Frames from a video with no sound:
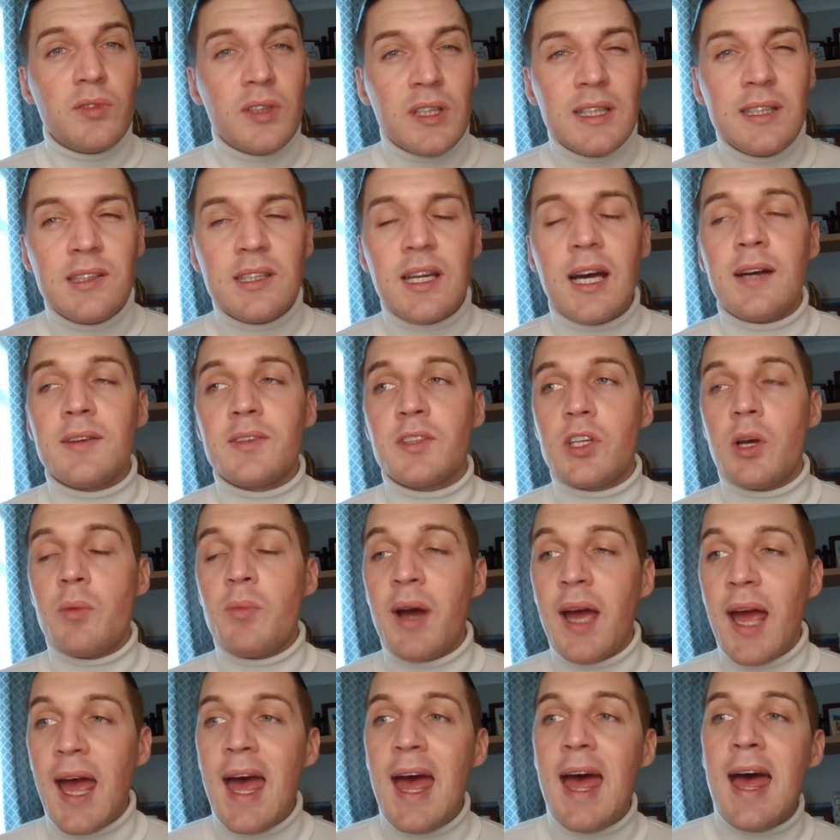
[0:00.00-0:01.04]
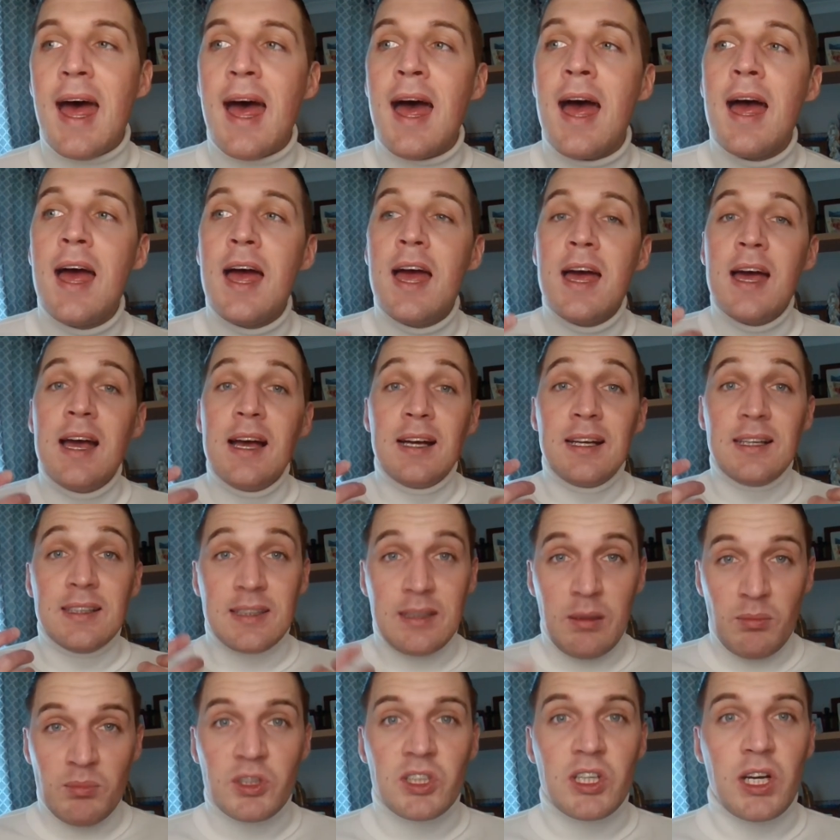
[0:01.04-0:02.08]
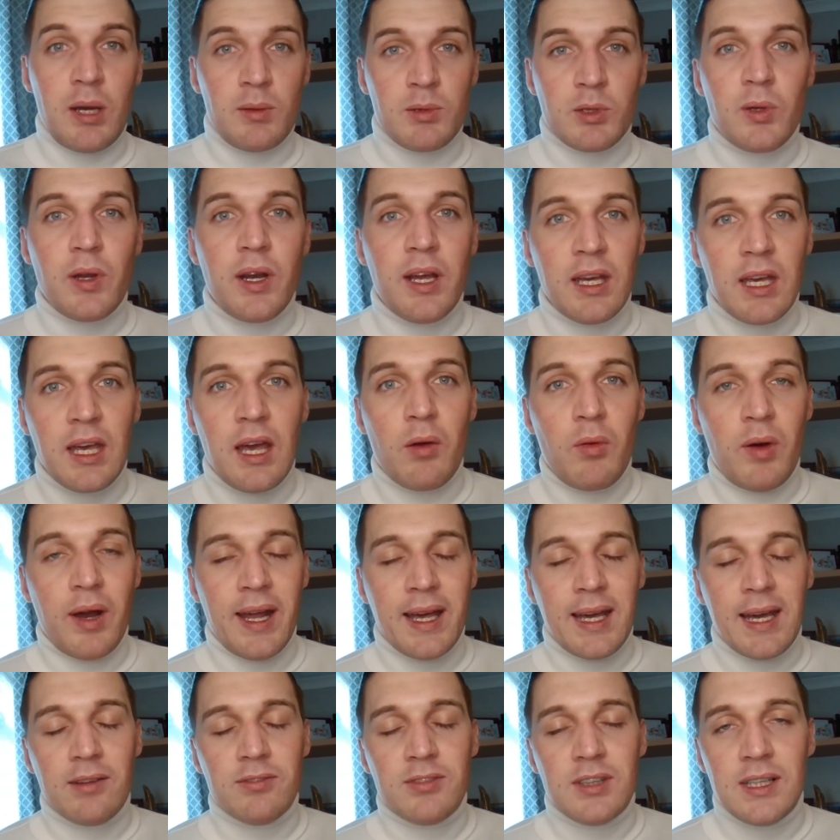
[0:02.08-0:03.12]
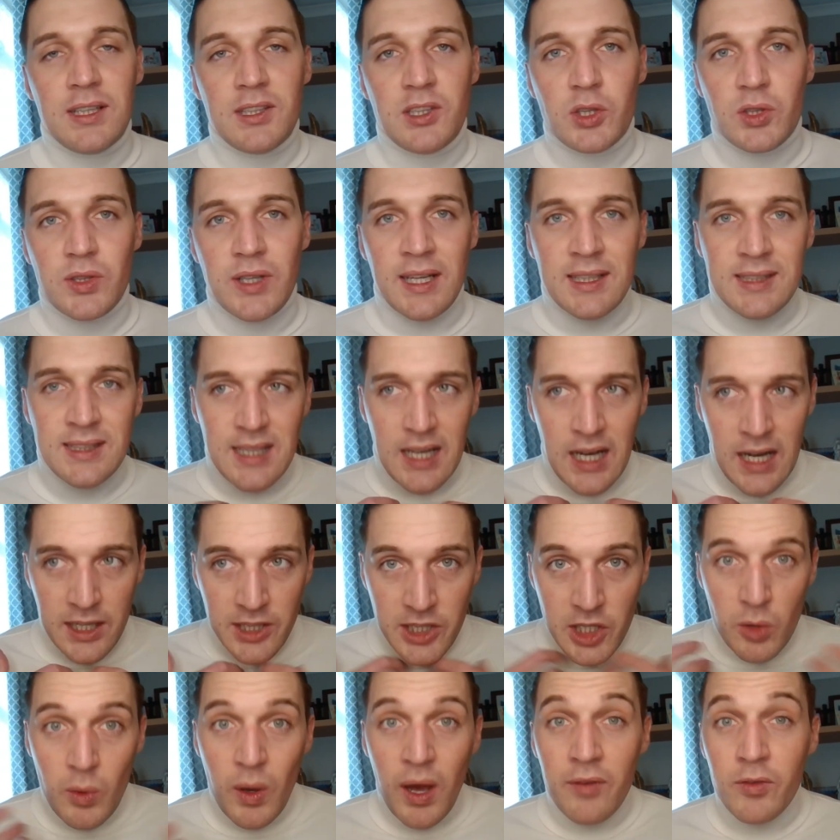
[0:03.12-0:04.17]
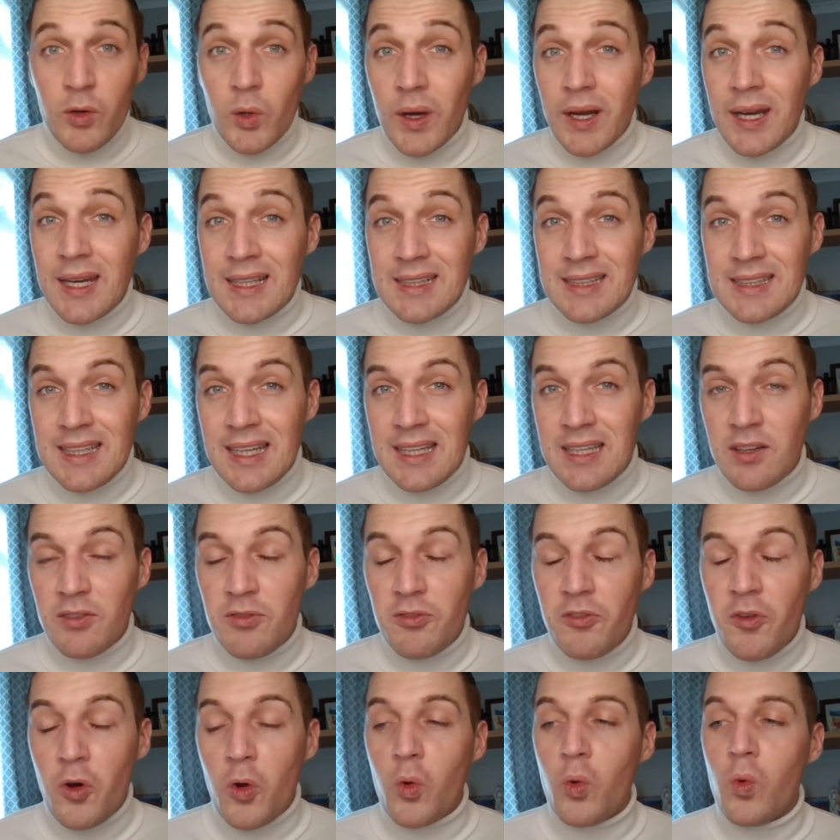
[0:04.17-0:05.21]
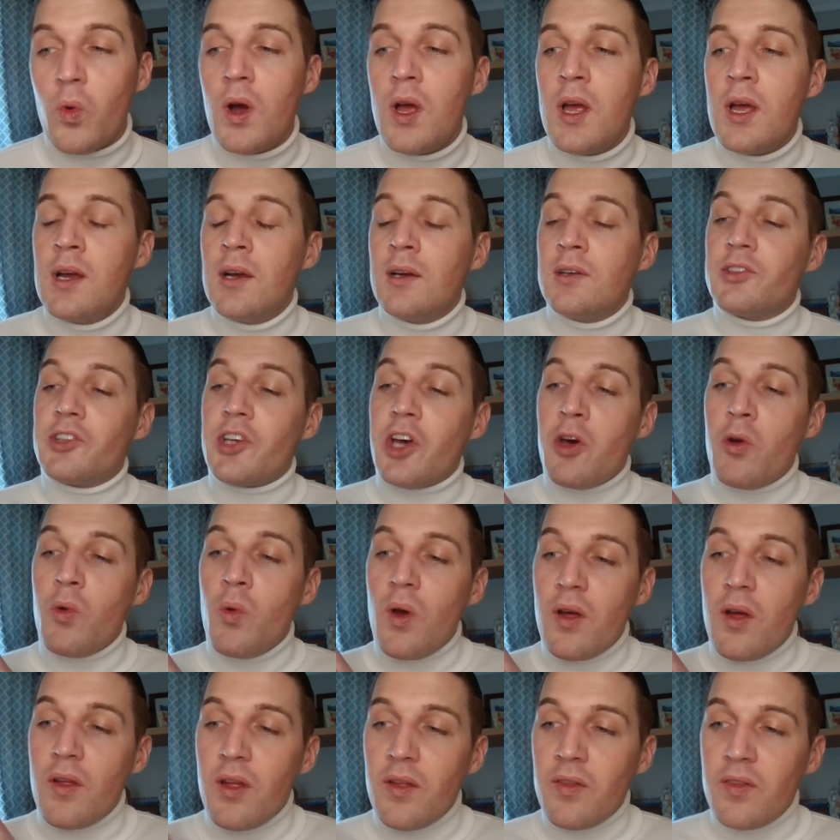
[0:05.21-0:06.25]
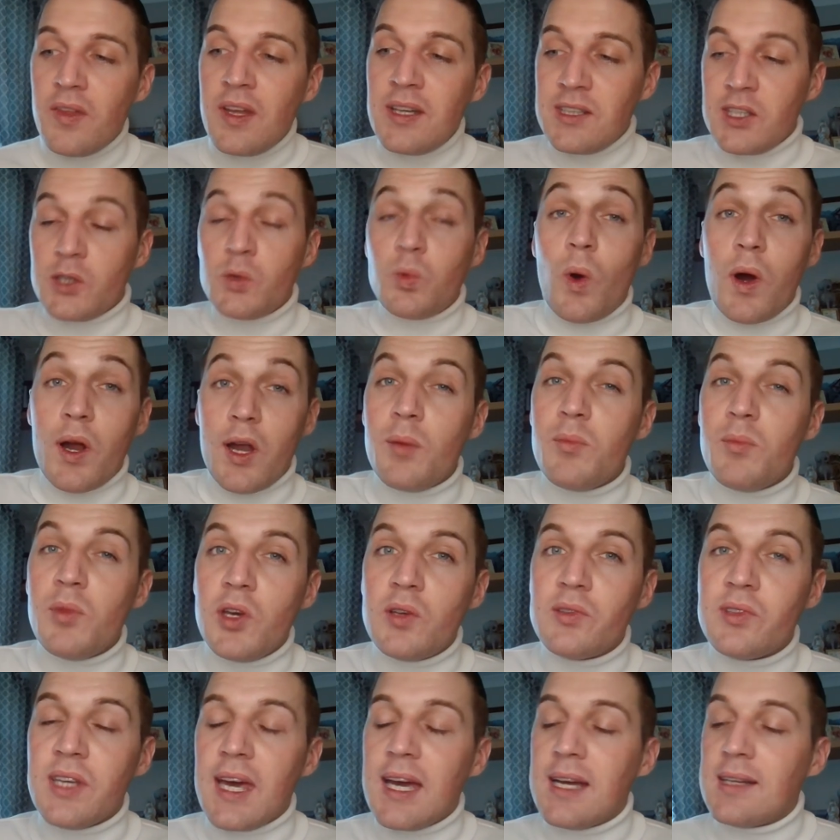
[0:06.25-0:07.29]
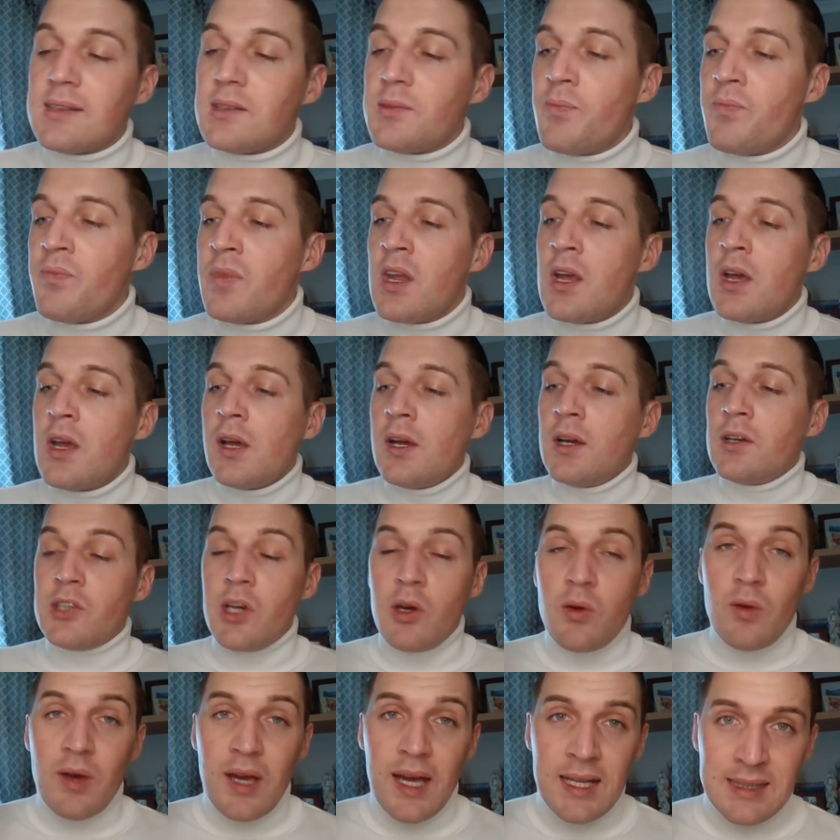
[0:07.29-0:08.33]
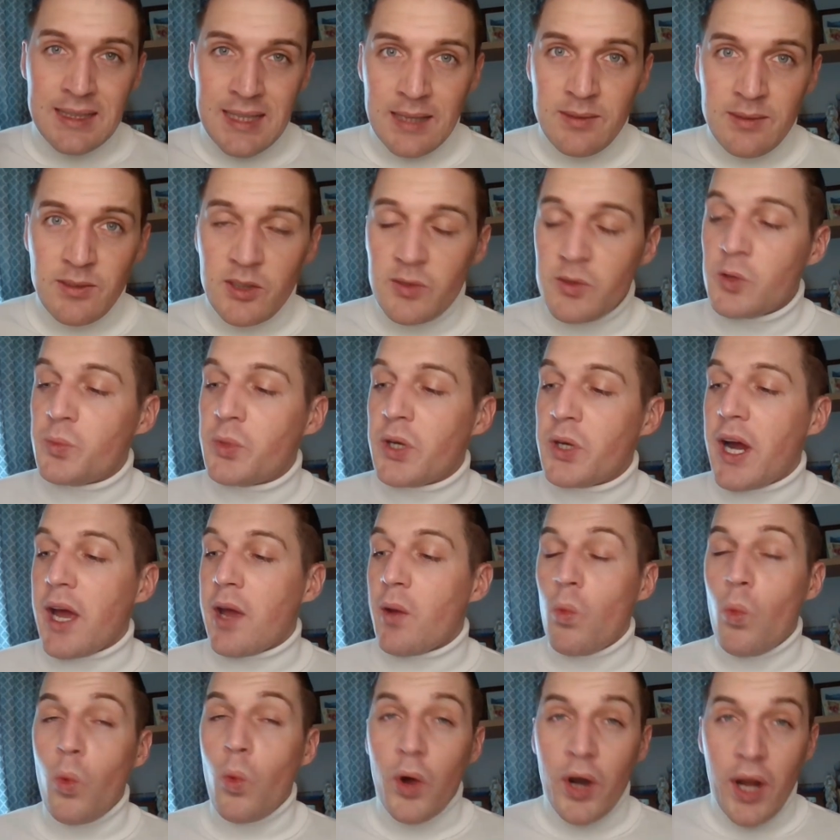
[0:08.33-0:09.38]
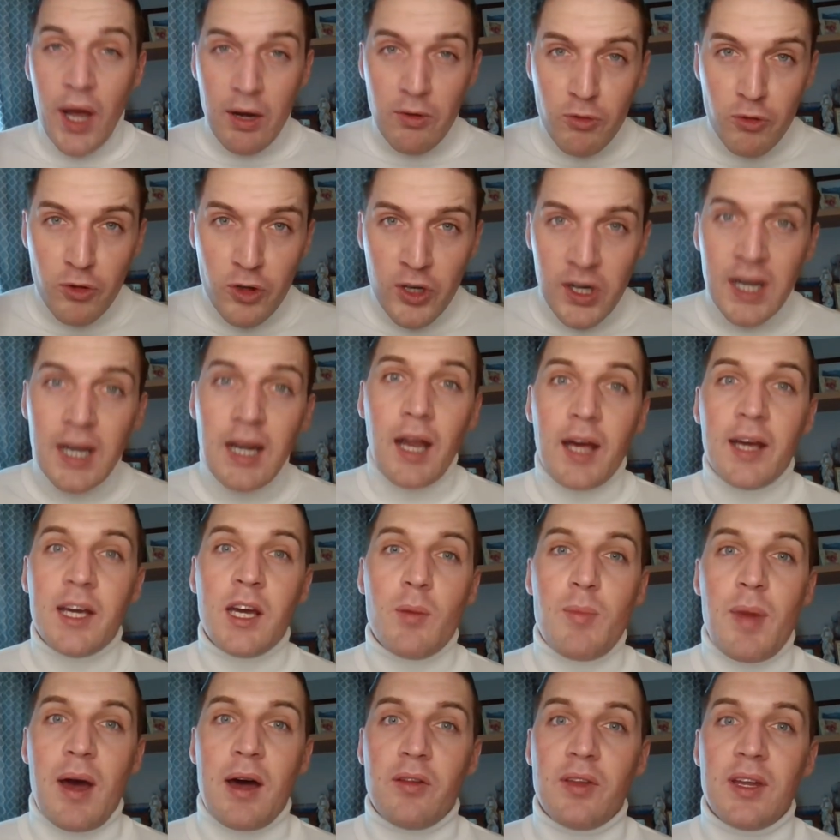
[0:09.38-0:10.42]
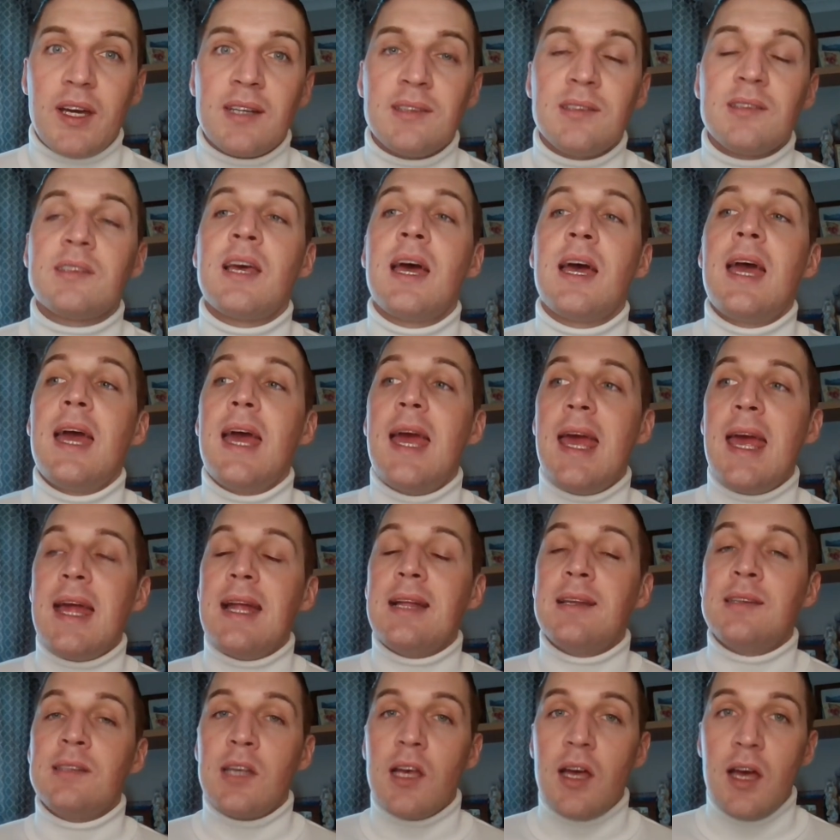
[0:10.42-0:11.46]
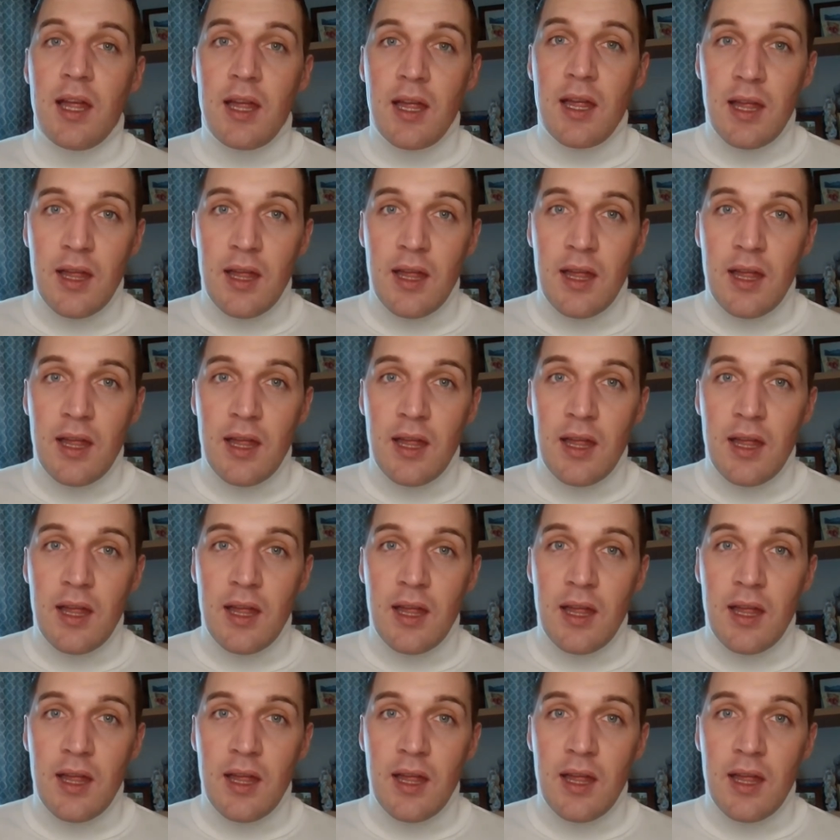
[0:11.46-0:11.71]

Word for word: is really tough. So my hair, sometimes when I when I get really stressed, I do have quite an extended fall. So this is why I'm using it. So in terms of spray, what I really like about this is